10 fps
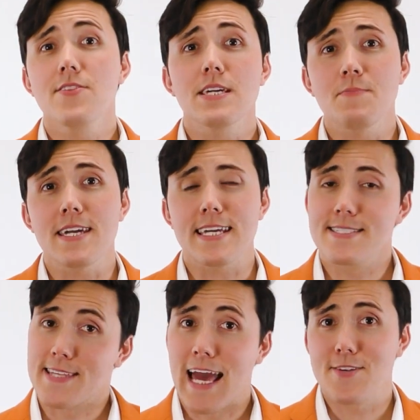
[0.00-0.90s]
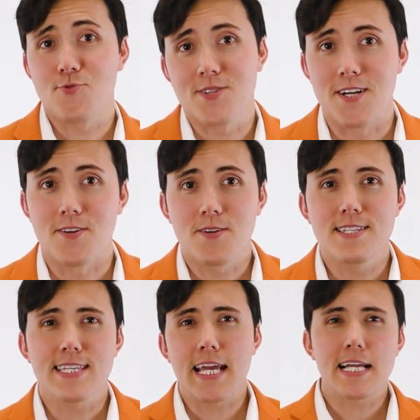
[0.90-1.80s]
LDPE's natural
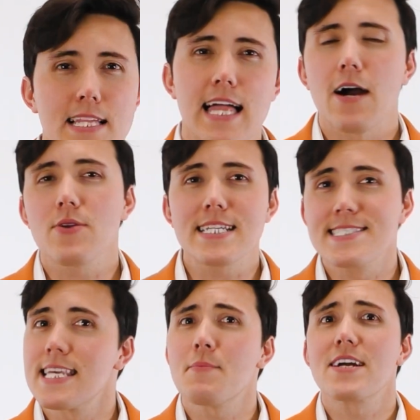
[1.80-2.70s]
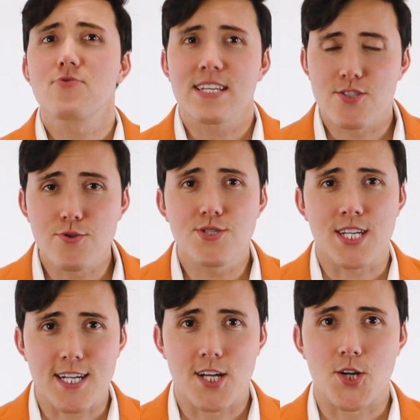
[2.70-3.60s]
color is a cloudy,
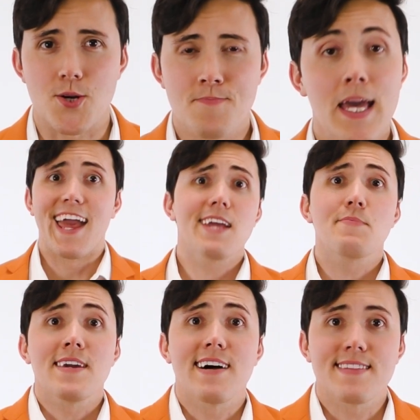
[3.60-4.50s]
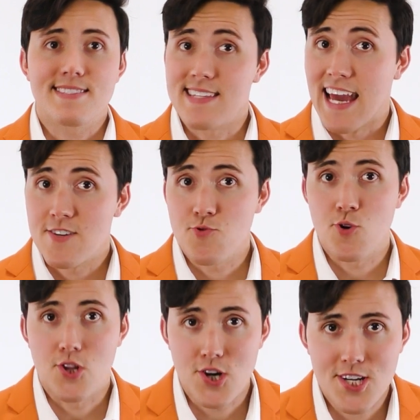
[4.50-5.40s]
semi-translucent color, and beyond this
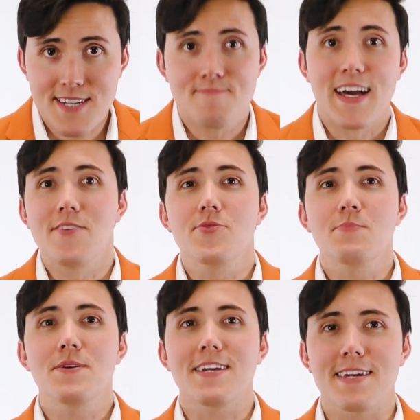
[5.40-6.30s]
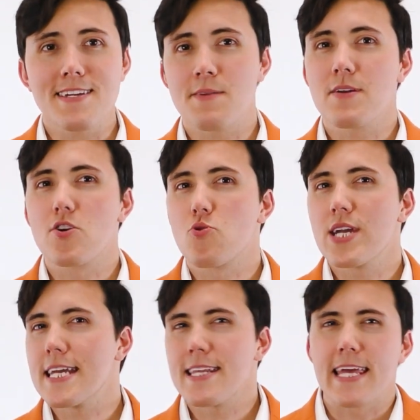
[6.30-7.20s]
natural look, LDPE can be
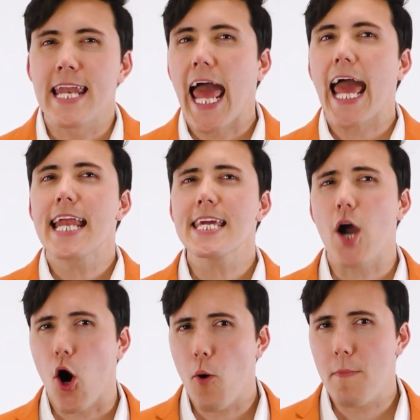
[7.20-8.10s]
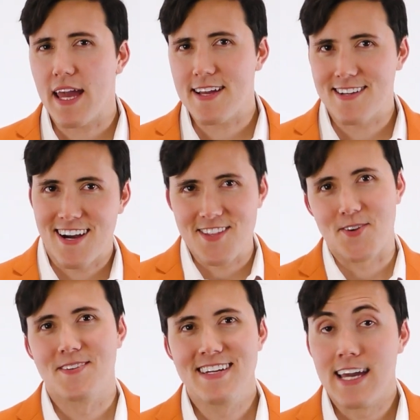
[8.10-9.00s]
created in any opaque
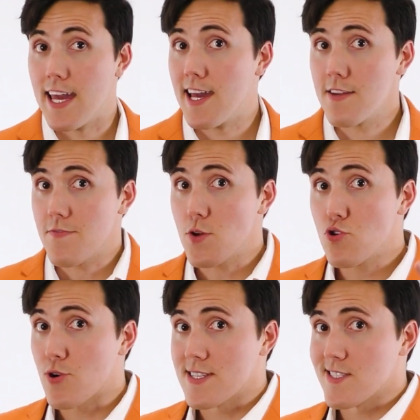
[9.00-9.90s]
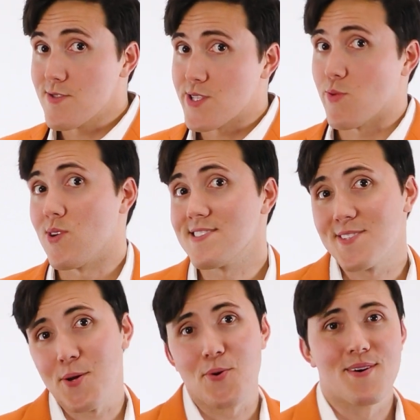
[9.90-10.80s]
color, and a few translucent
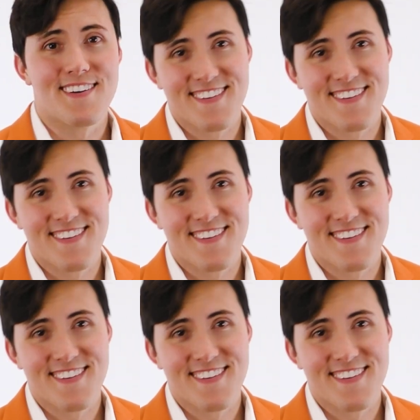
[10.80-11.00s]
ones too.